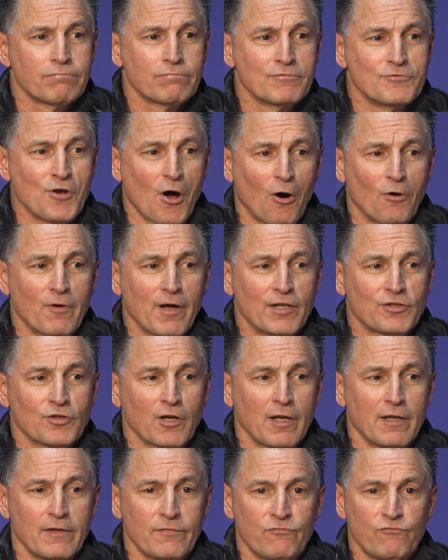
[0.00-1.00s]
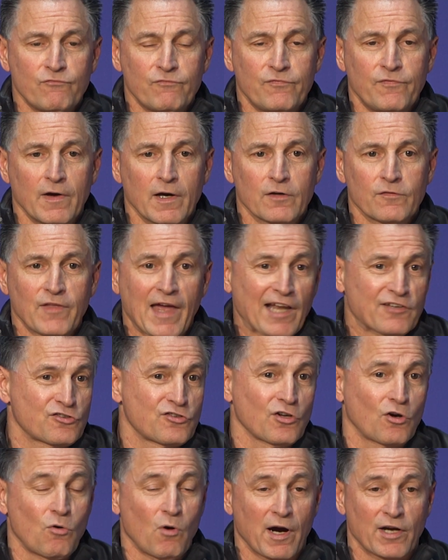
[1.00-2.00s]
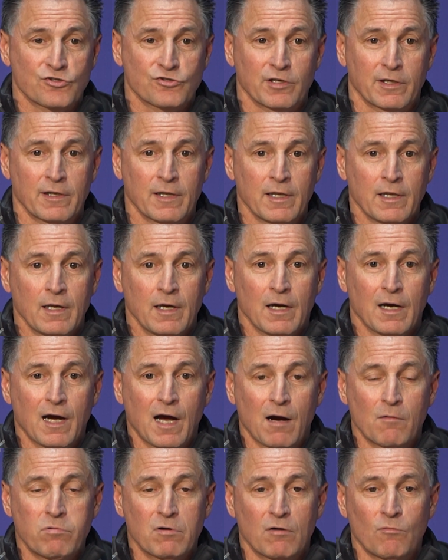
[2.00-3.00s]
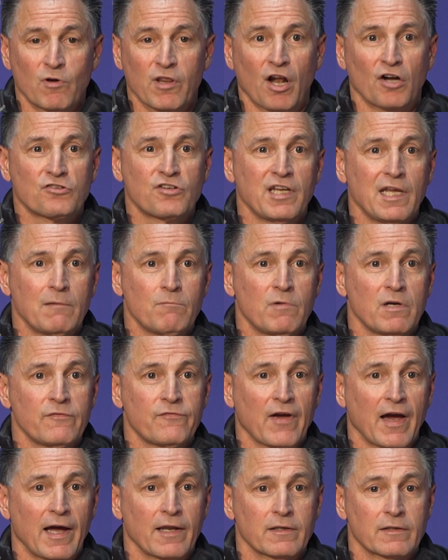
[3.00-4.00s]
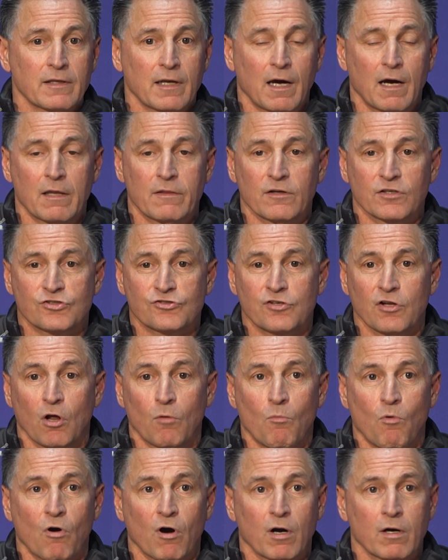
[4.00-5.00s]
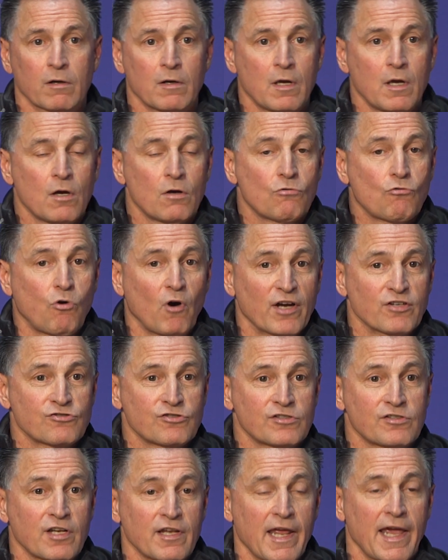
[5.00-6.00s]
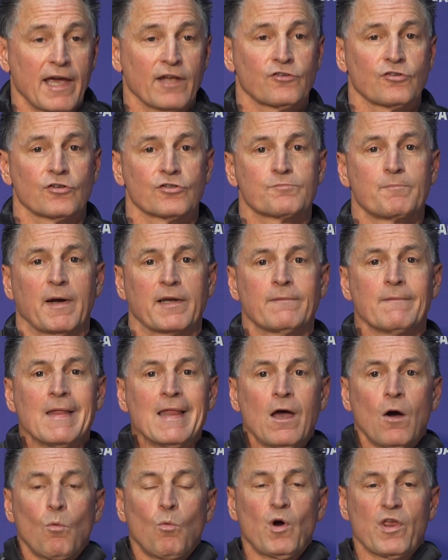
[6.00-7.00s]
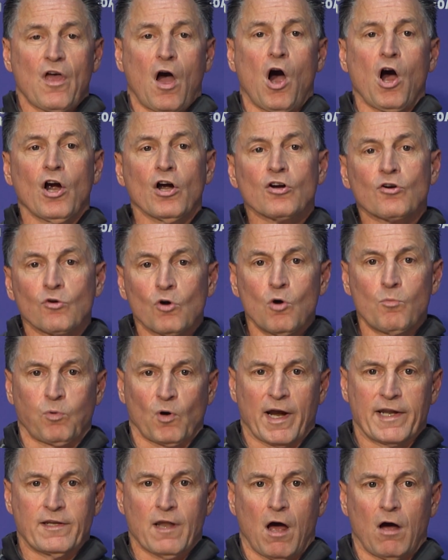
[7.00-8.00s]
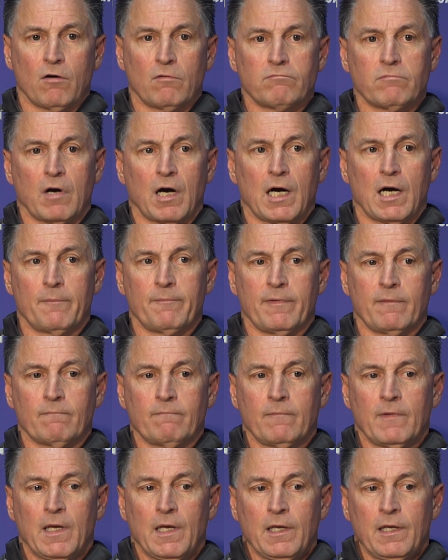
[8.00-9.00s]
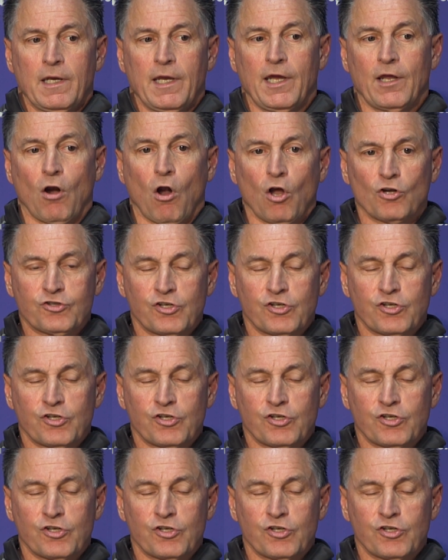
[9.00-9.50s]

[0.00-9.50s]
That's the question. With our team, we've got there's still more questions than answers. But with our group right now, in all